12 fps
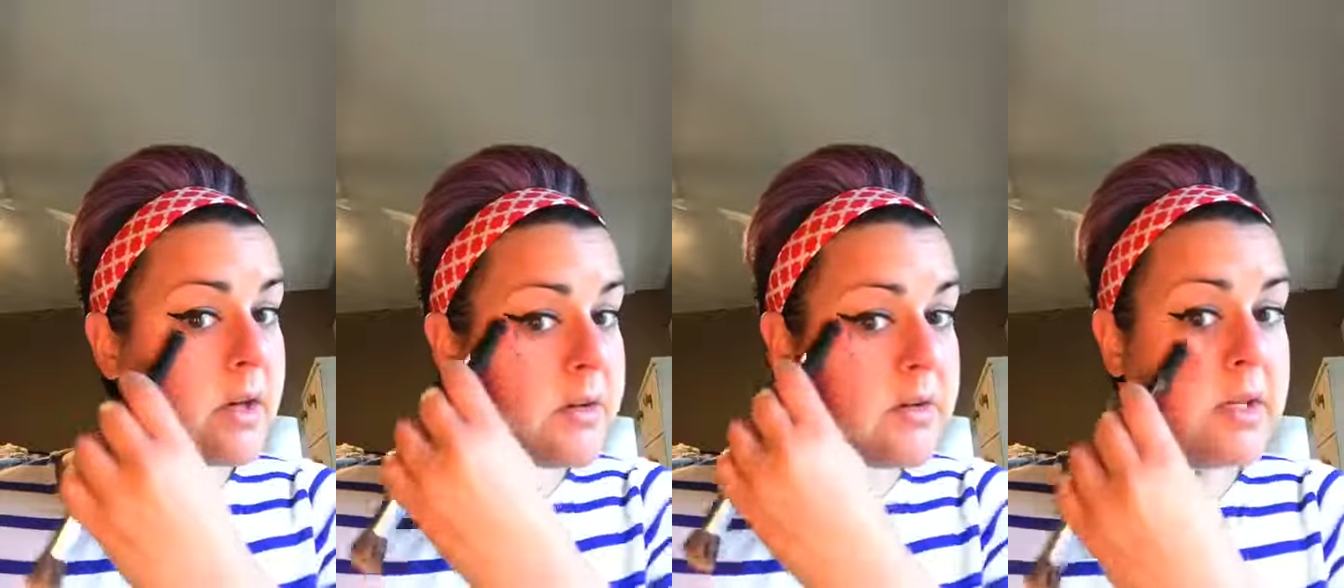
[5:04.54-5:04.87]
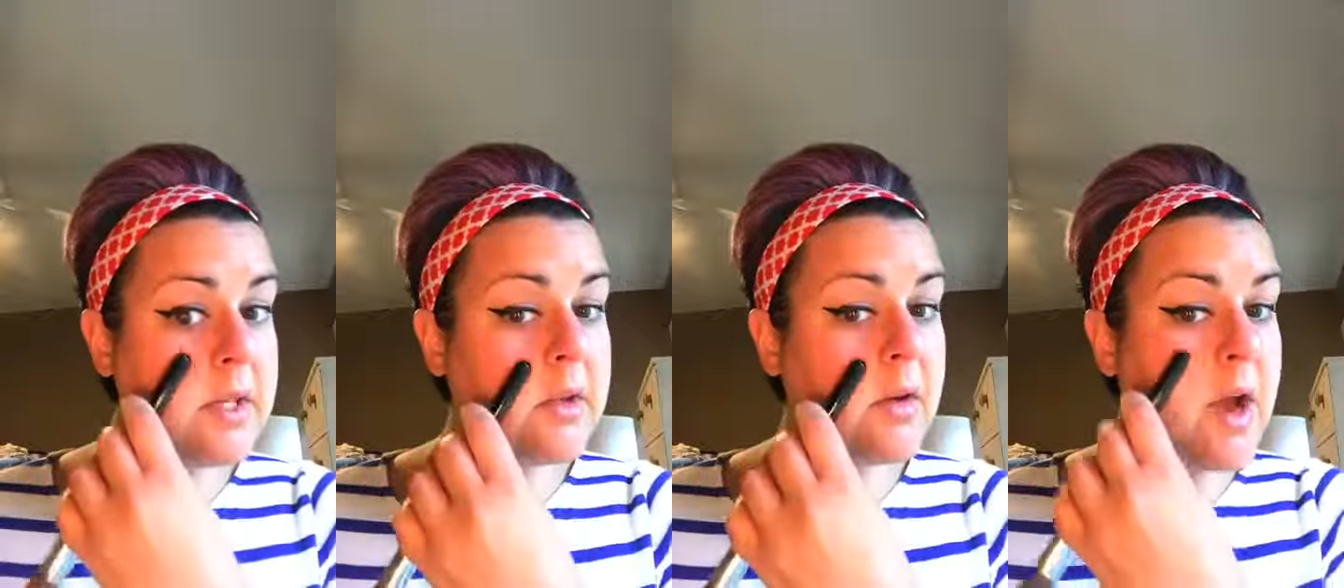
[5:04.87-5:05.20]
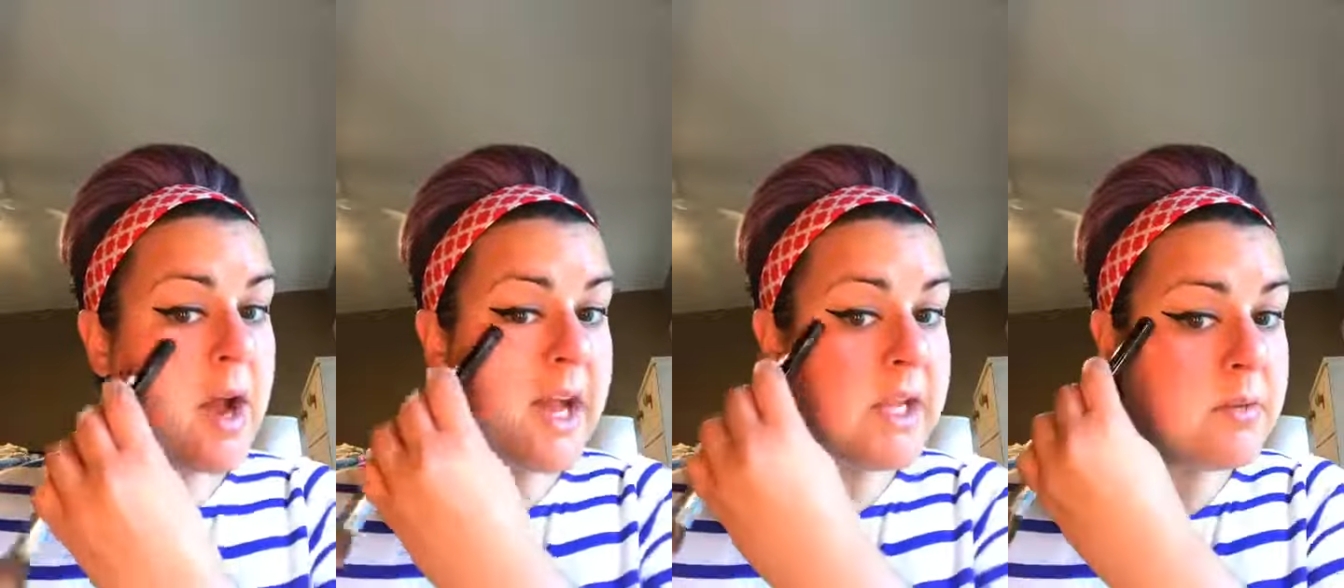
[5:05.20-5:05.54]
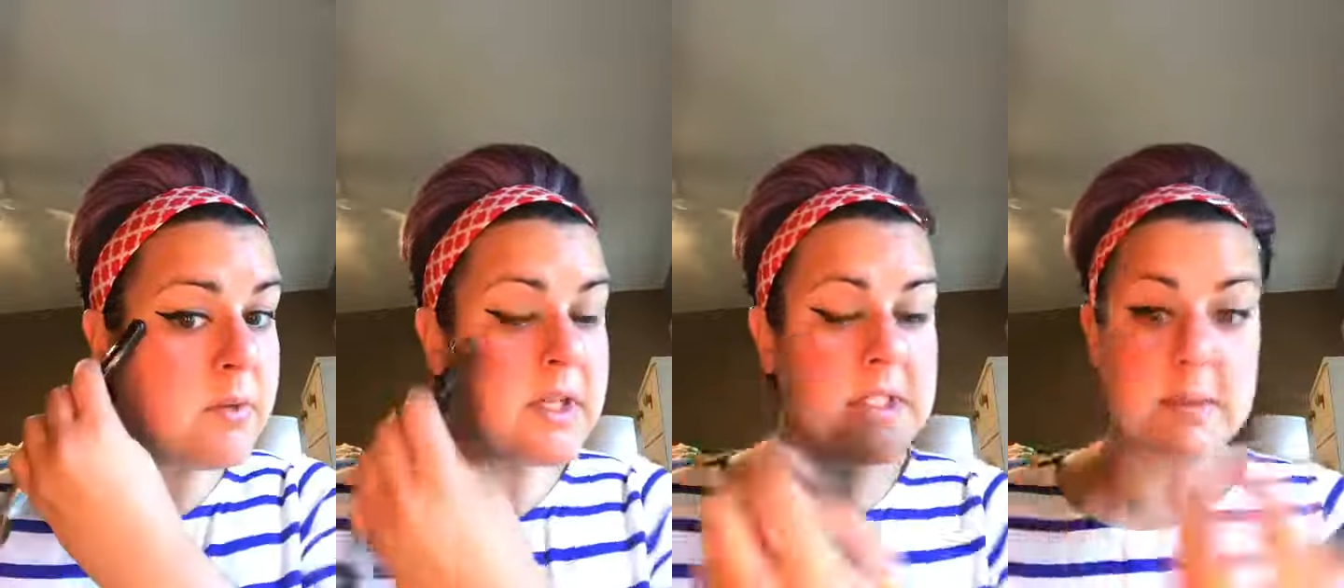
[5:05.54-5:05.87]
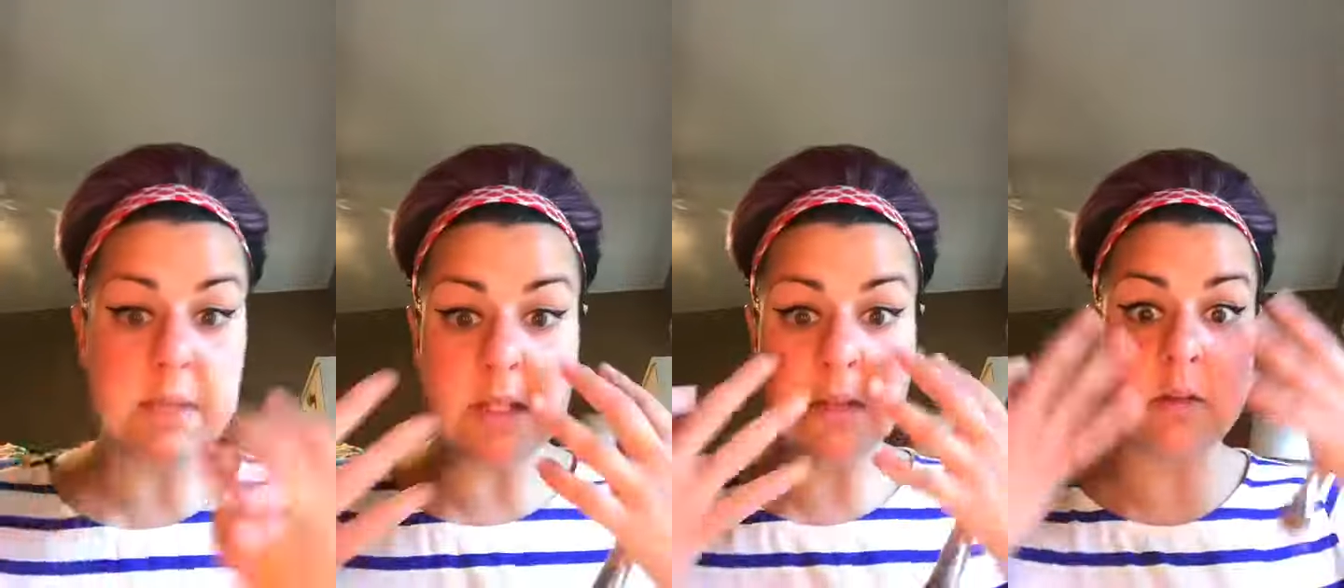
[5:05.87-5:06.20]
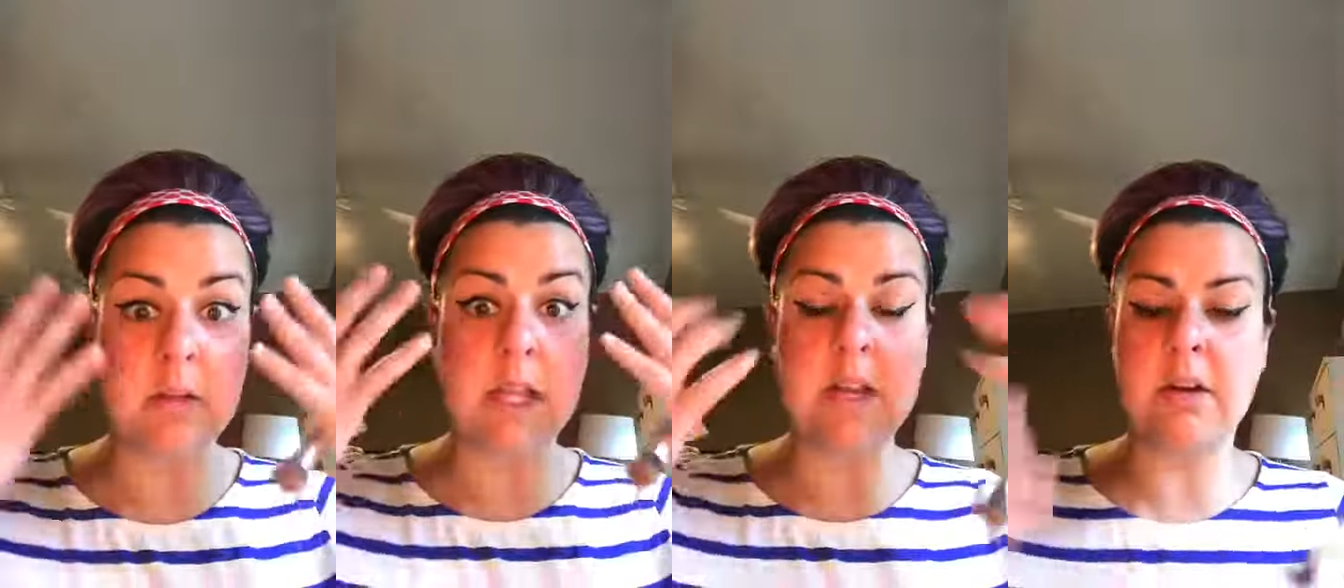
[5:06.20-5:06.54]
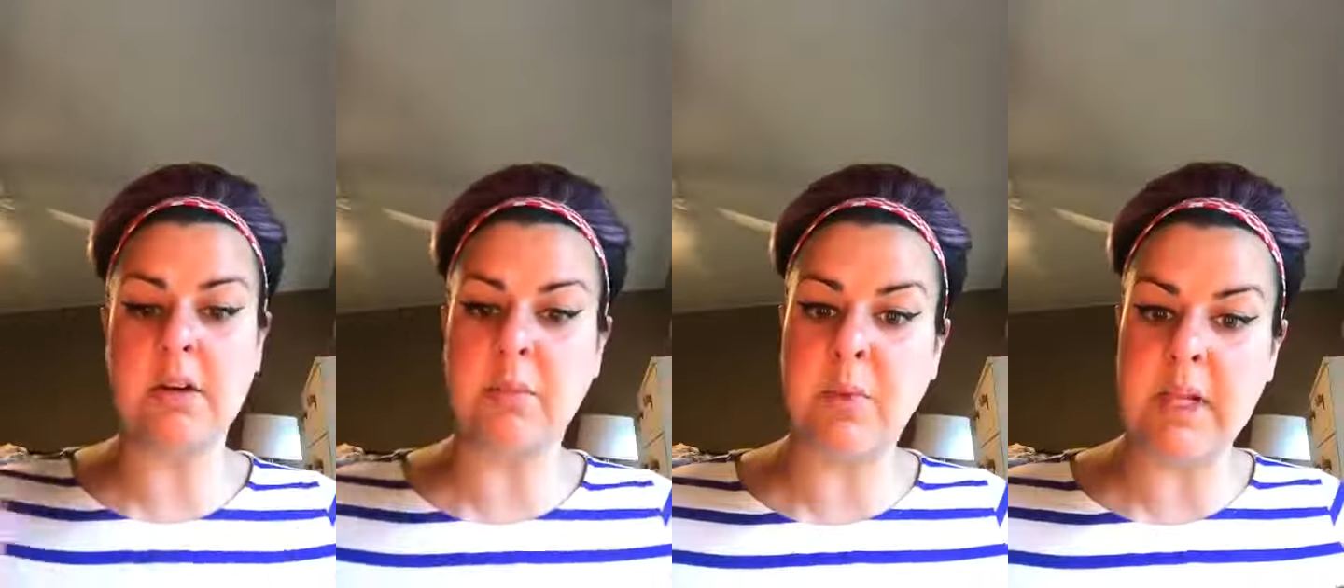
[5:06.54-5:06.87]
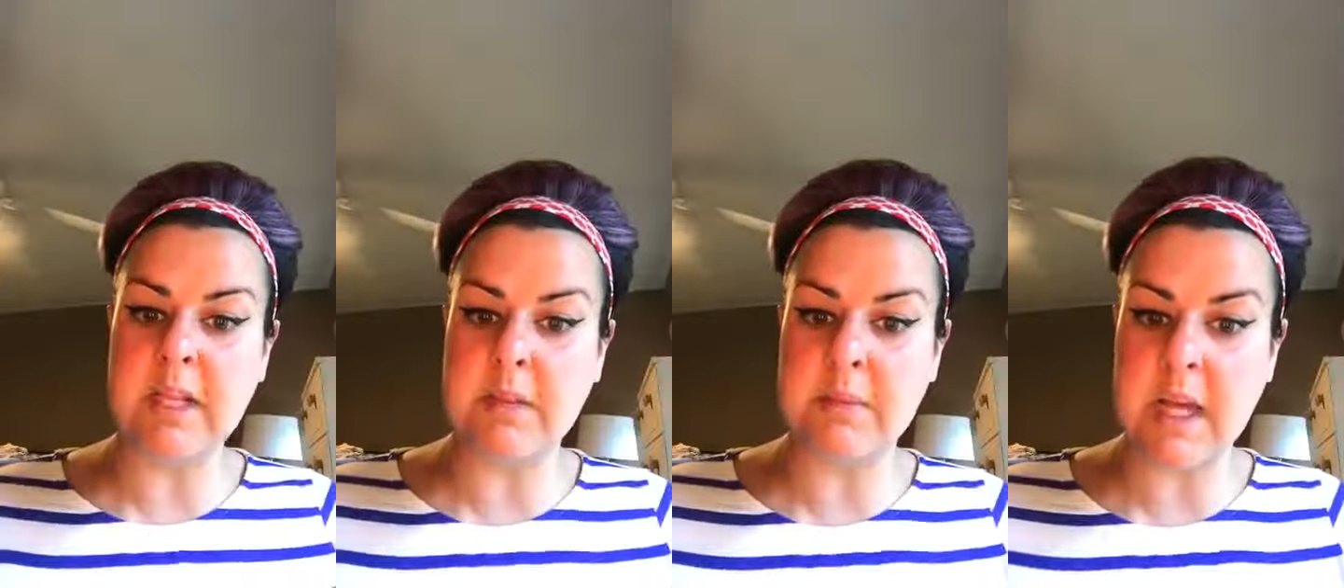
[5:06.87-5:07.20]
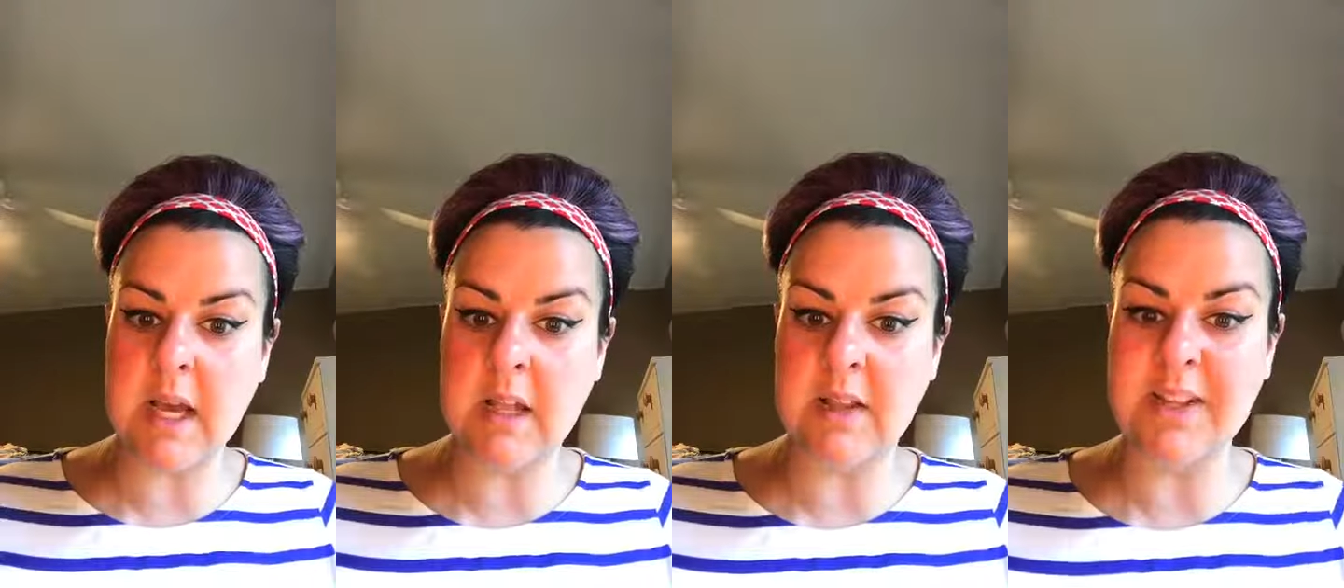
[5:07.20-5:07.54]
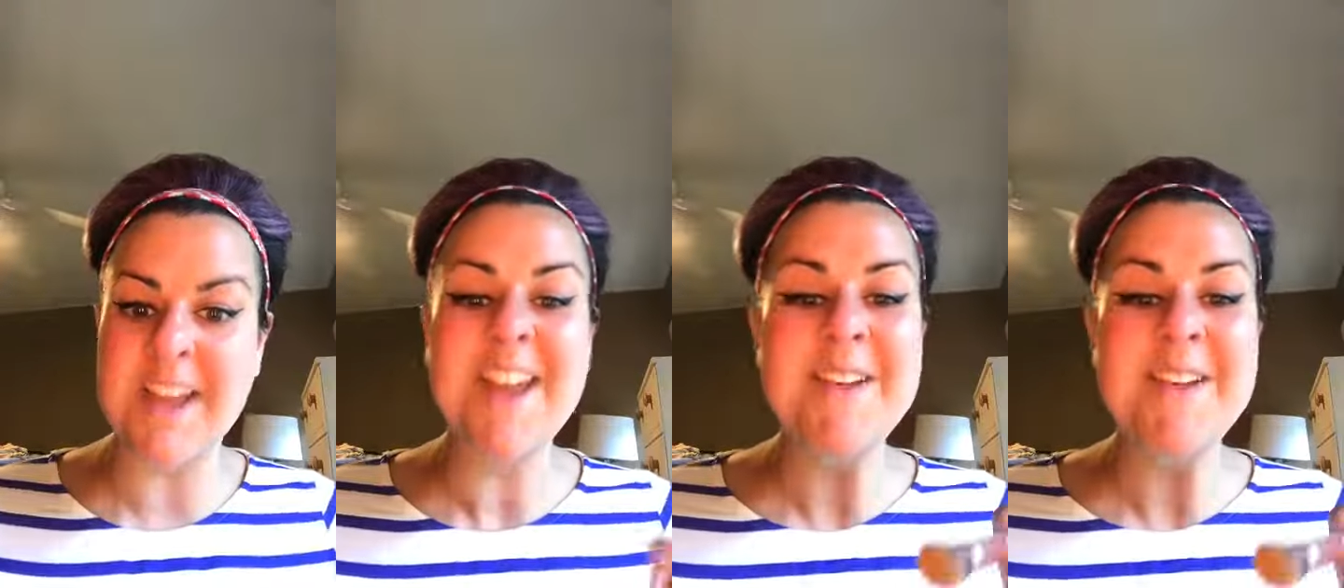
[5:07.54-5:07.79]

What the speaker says: underneath your eye, you want it to be a little lighter to brighten up the eye look.